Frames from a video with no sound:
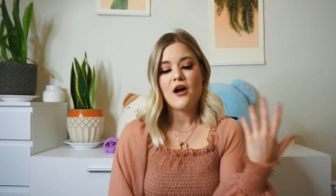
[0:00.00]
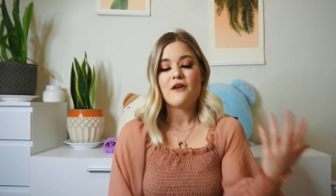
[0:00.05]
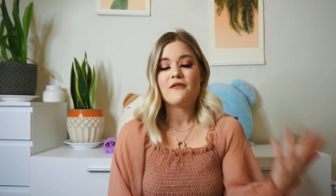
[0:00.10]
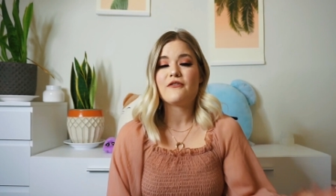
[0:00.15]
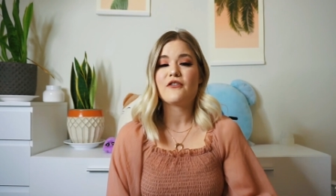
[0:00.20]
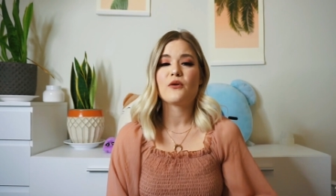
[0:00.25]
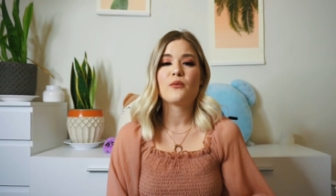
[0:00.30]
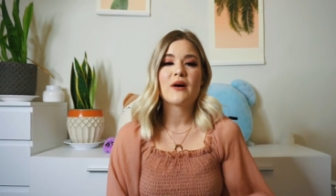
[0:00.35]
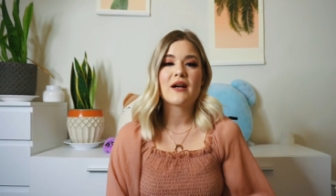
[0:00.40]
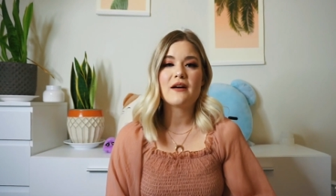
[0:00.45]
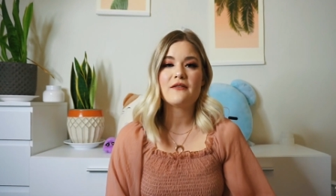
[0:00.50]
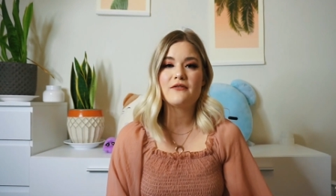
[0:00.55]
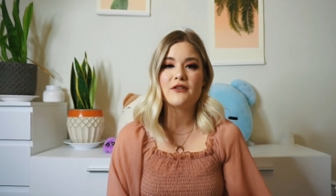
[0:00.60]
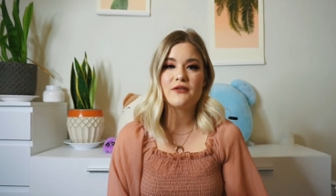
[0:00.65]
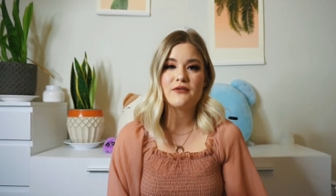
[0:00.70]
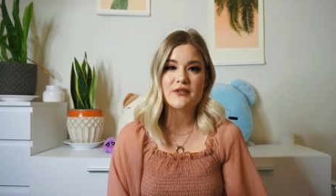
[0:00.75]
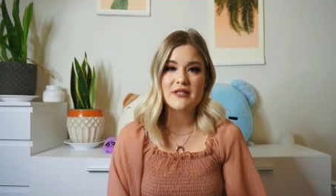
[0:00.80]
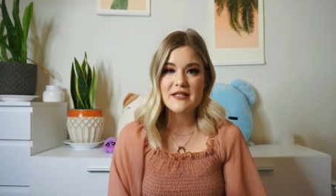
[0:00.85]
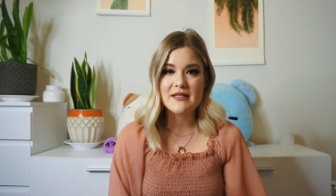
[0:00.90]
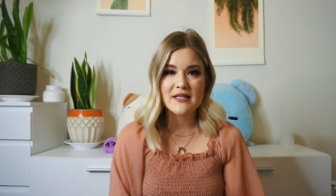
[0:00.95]
for
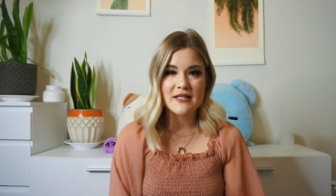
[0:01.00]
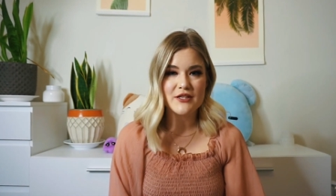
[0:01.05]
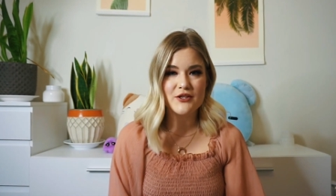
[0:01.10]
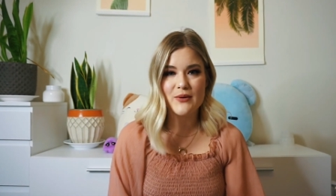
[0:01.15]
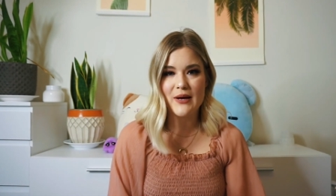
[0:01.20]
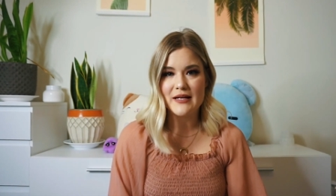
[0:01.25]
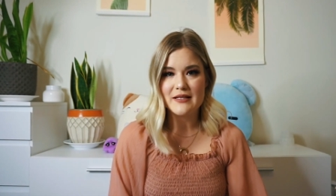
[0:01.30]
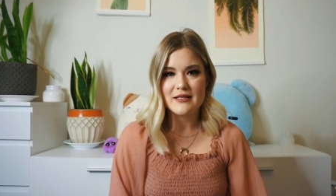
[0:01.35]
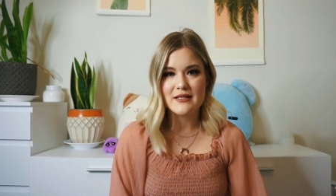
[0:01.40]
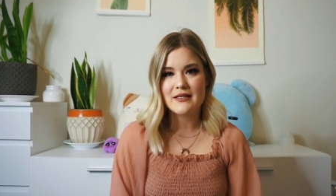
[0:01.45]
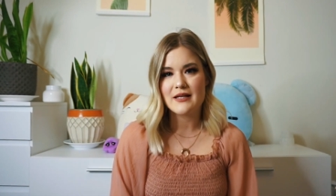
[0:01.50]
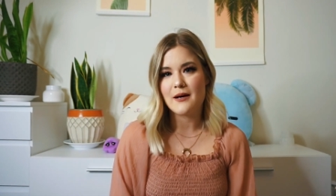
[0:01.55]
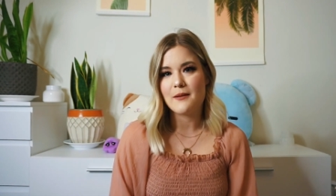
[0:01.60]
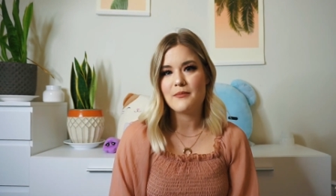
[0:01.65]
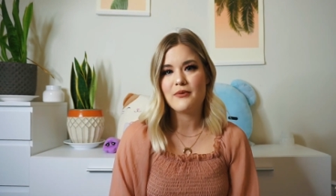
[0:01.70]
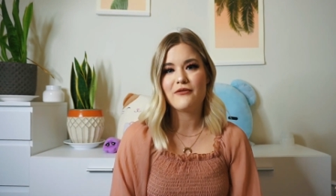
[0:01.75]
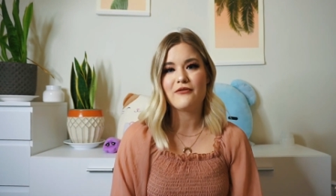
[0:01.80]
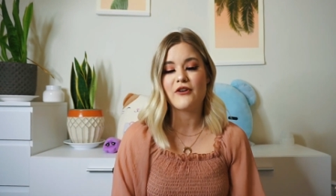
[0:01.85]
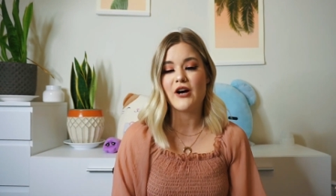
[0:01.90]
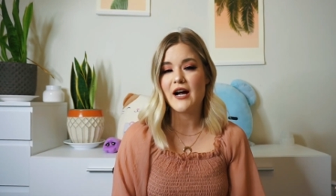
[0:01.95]
whatever reason you ended
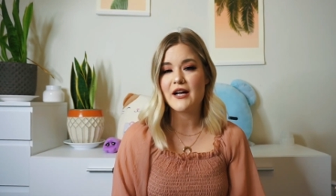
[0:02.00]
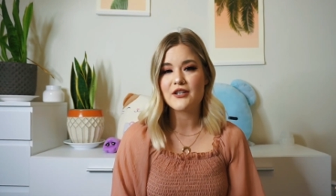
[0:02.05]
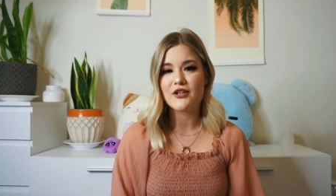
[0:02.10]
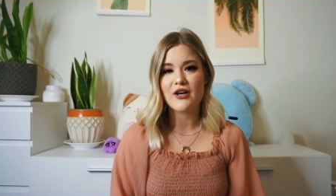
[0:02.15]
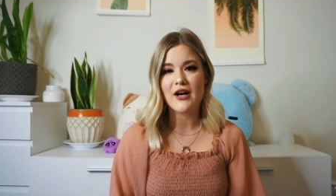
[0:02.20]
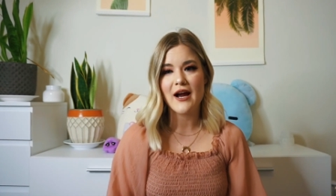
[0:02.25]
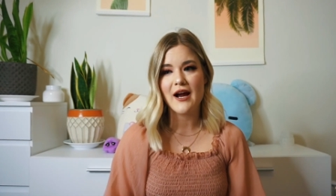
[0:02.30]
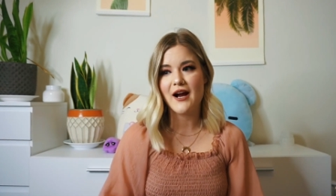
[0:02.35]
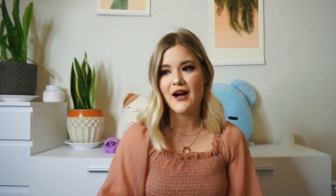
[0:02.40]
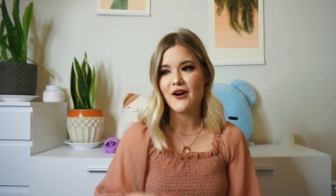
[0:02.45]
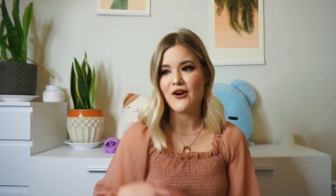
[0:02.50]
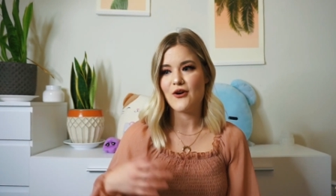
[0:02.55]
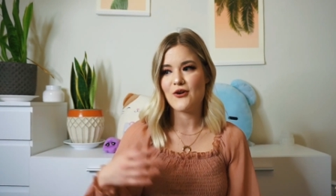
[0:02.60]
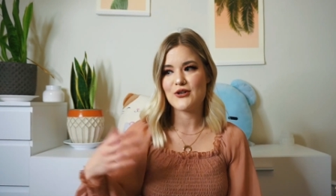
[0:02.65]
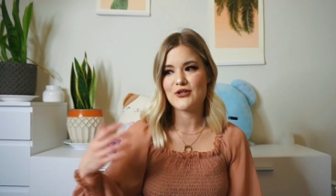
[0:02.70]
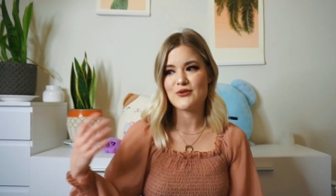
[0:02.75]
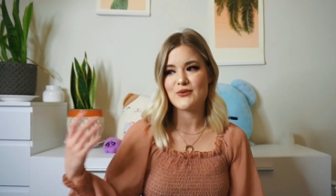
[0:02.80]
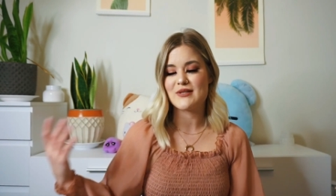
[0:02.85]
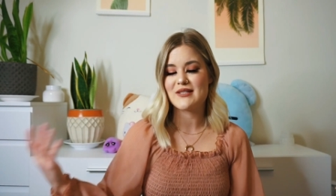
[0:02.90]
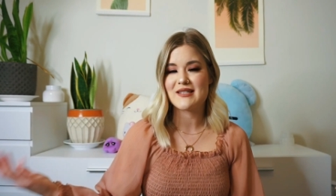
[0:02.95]
up frying your hair or
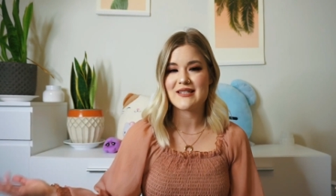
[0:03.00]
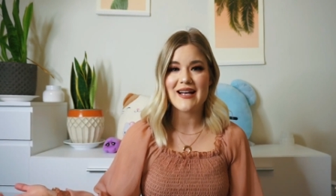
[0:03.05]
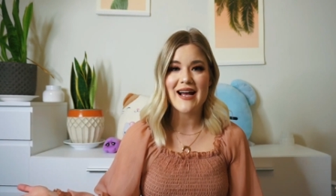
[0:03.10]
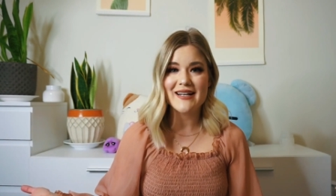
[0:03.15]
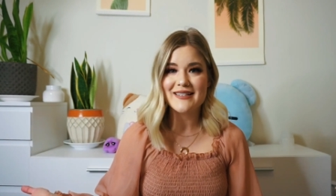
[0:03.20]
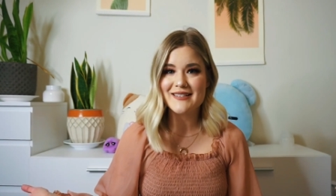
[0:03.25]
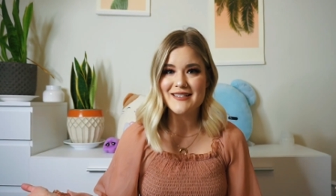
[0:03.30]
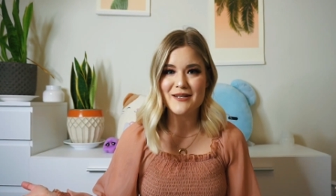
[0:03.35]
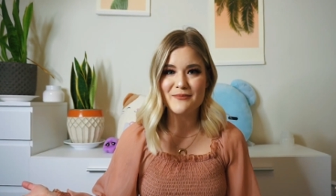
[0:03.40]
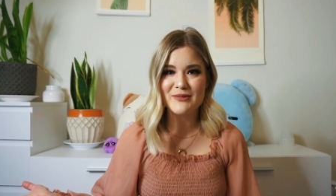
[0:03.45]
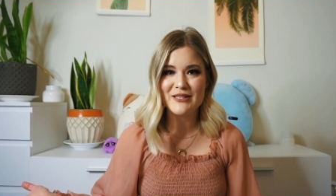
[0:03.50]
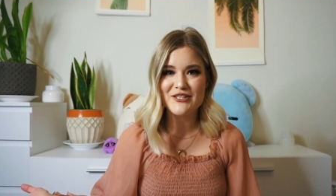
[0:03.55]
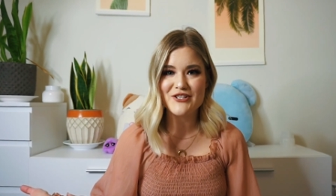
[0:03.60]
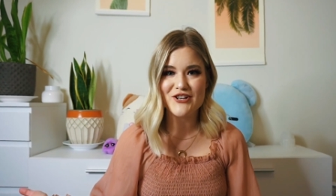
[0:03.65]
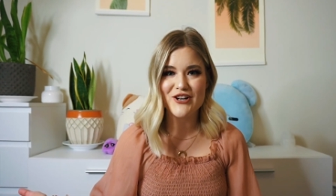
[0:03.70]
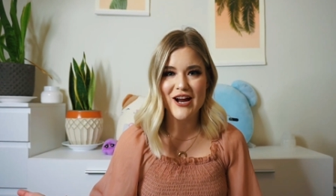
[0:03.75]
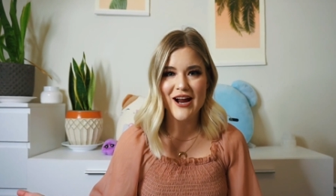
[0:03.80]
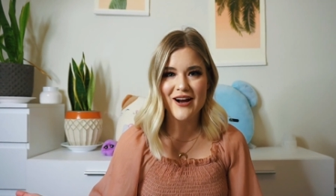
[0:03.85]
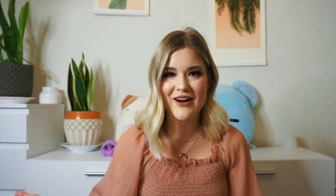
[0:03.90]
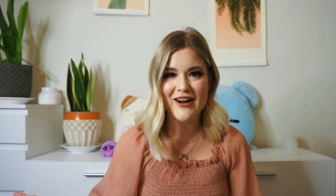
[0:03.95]
you decided to bleach
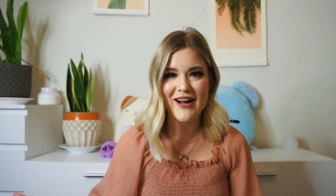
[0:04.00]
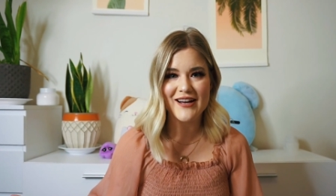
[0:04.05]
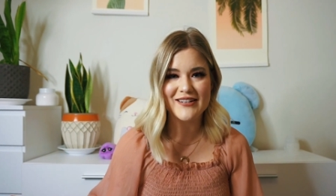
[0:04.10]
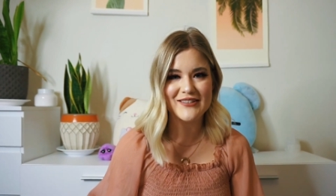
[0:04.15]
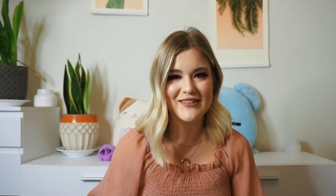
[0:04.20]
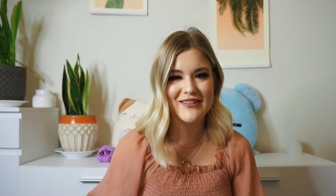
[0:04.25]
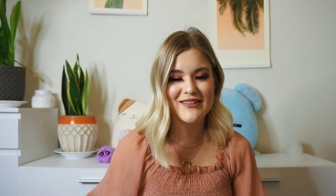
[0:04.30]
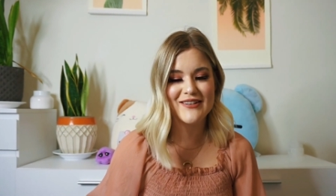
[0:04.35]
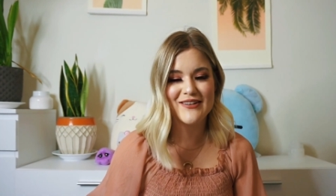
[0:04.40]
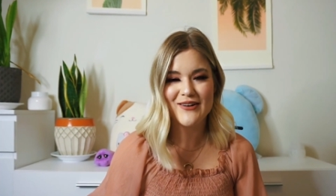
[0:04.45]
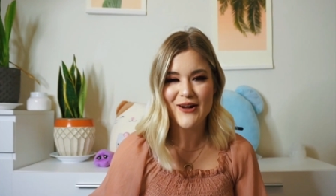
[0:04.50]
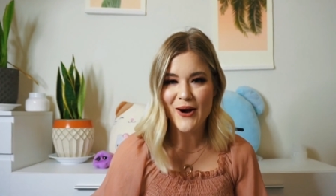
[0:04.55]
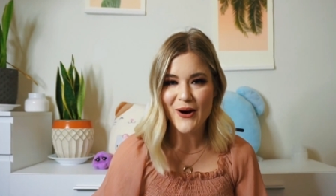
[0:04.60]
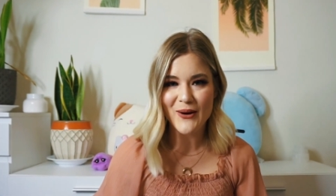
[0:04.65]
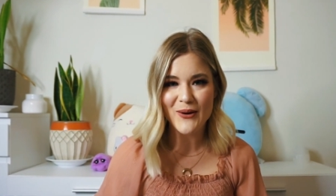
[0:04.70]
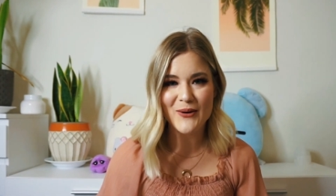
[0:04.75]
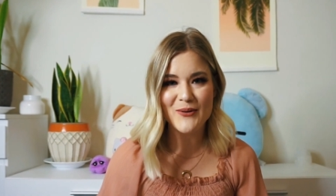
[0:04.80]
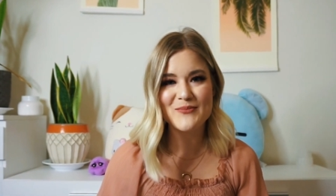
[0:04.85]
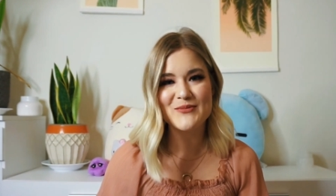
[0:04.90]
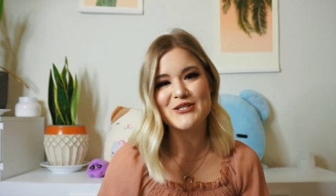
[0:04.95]
your hair at
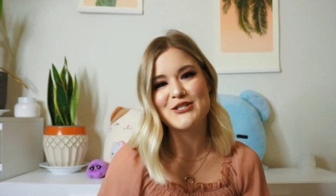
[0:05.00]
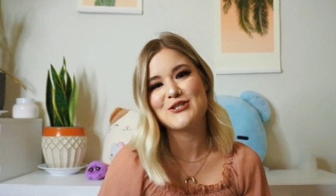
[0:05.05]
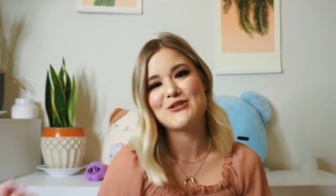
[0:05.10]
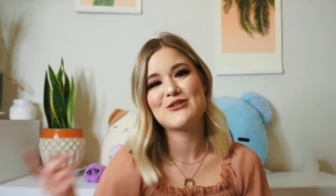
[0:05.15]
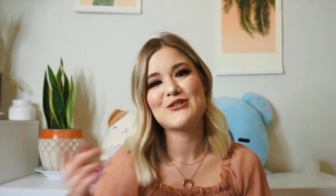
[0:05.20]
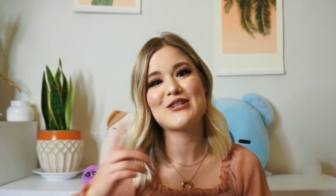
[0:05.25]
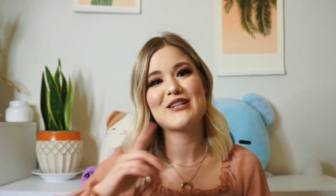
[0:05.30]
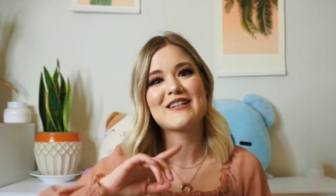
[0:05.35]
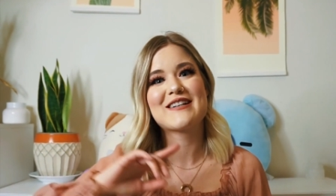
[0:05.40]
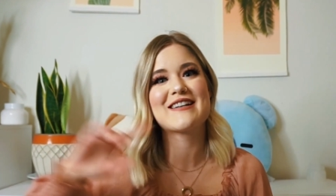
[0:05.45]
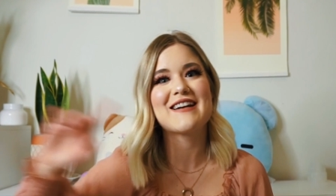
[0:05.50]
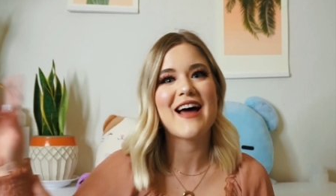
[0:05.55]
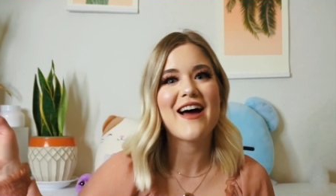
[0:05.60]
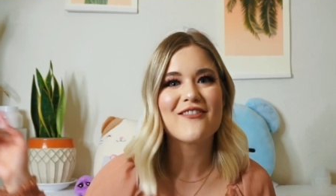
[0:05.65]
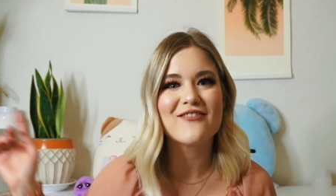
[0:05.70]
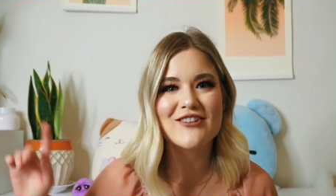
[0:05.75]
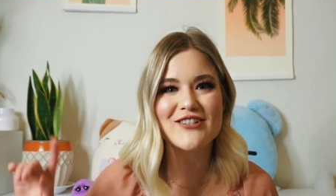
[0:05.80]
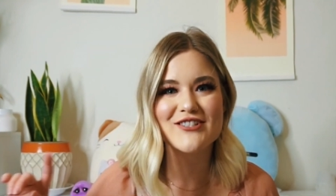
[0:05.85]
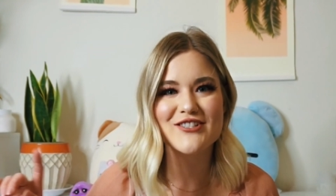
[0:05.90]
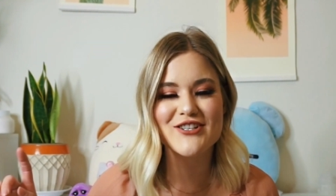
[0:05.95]
home, which you should
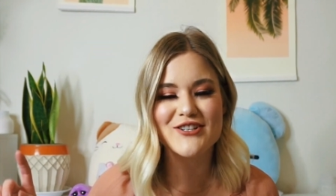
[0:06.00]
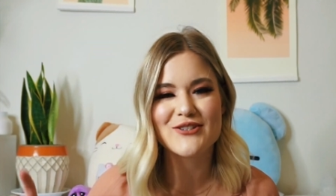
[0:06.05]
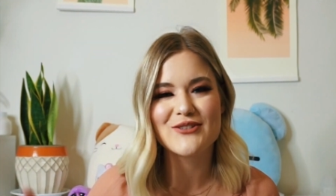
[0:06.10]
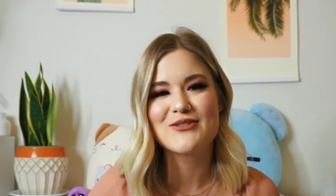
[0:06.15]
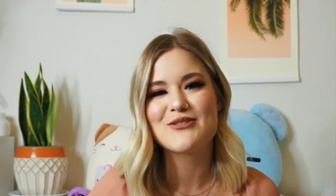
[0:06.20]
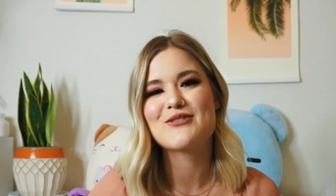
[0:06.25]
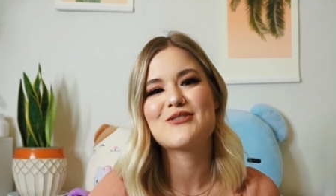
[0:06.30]
never do. You